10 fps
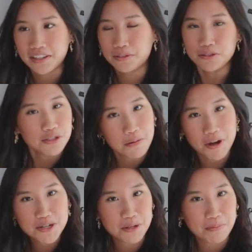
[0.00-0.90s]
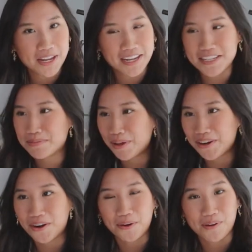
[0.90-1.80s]
through so much with me, it's
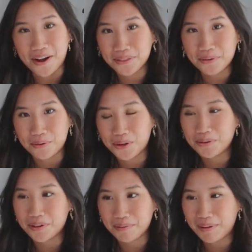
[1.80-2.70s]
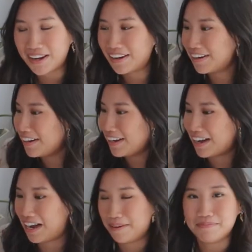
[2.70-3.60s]
been around the world with me.
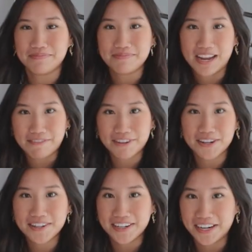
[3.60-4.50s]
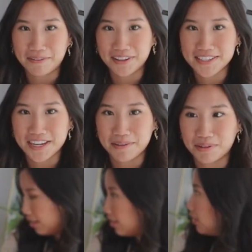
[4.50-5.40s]
Never gonna get rid of this
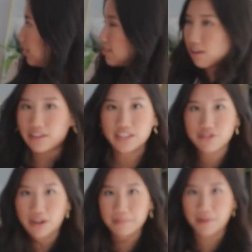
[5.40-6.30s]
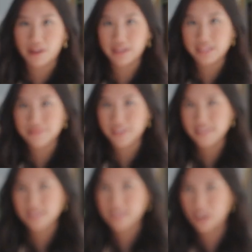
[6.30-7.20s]
camera. It's on the tripod, it's facing